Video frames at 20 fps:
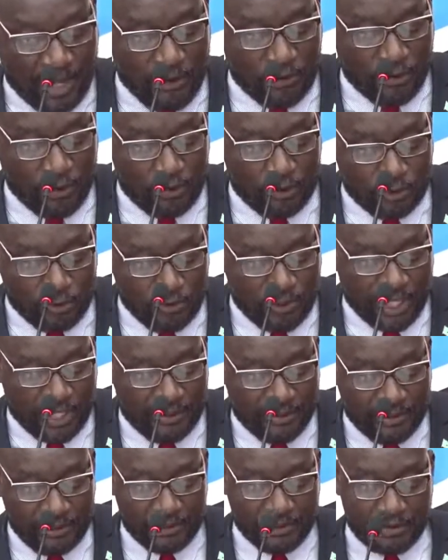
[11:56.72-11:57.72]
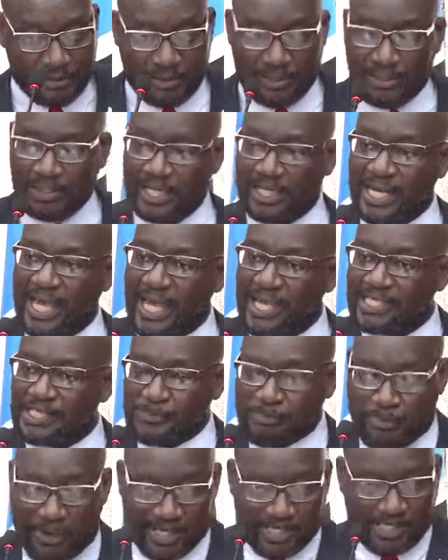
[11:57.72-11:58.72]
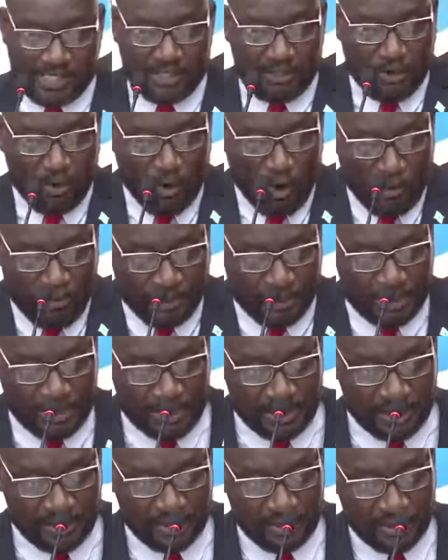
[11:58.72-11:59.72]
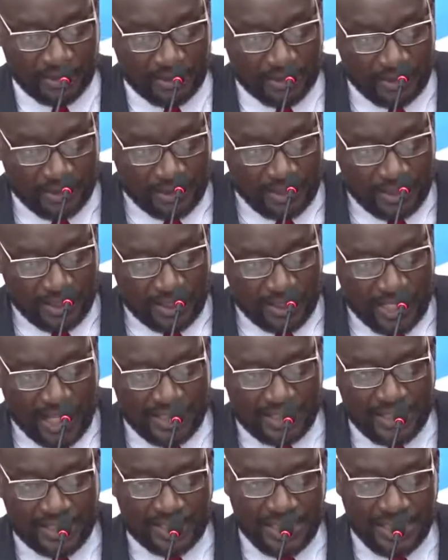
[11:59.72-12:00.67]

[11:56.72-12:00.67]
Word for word: concluded and are expressing openly that this